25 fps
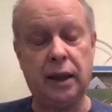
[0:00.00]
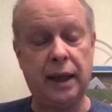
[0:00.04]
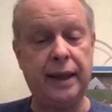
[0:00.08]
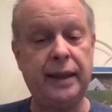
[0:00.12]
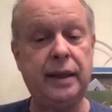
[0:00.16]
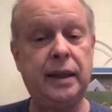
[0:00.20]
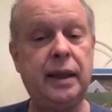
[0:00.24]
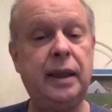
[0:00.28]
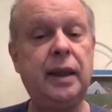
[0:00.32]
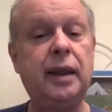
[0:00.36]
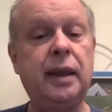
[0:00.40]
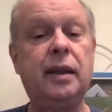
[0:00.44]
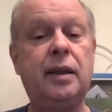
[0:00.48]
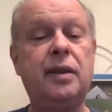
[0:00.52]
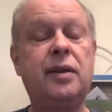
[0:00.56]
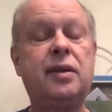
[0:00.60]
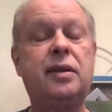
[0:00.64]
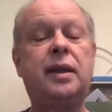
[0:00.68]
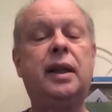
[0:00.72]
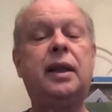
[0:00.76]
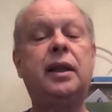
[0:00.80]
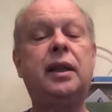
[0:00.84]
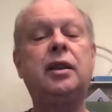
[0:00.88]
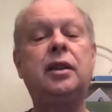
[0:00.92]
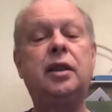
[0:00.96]
ideas
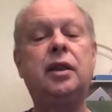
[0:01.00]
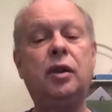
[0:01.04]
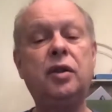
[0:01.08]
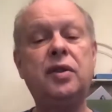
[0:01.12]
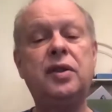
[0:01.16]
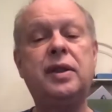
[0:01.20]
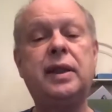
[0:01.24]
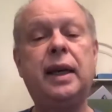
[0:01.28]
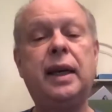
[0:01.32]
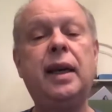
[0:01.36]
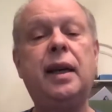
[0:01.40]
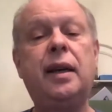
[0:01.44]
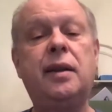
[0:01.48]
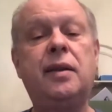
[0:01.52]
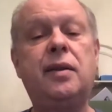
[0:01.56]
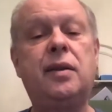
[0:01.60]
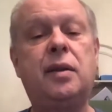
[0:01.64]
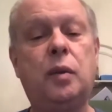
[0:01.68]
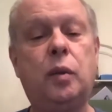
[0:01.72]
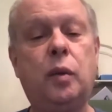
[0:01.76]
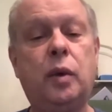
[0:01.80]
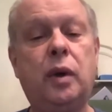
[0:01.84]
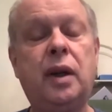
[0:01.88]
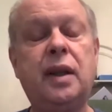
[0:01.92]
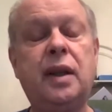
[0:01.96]
that in those days
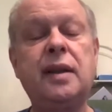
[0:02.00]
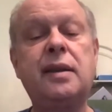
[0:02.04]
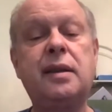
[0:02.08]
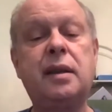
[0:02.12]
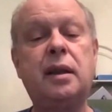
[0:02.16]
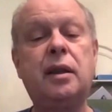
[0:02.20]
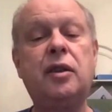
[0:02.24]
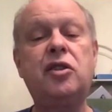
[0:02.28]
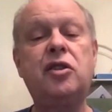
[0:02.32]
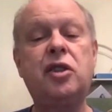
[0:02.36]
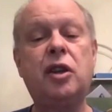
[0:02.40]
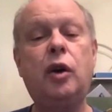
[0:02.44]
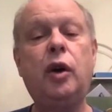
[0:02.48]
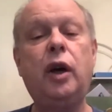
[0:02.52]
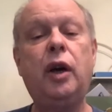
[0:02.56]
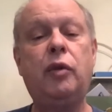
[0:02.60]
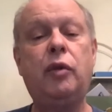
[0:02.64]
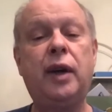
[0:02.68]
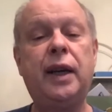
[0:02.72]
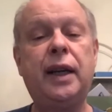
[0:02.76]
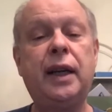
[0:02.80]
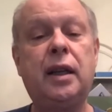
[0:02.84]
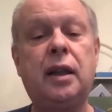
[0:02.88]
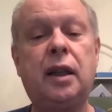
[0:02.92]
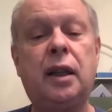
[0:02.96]
were considered so
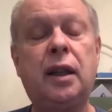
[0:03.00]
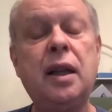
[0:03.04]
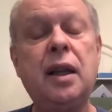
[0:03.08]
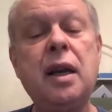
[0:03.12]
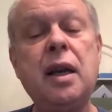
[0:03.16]
heretical.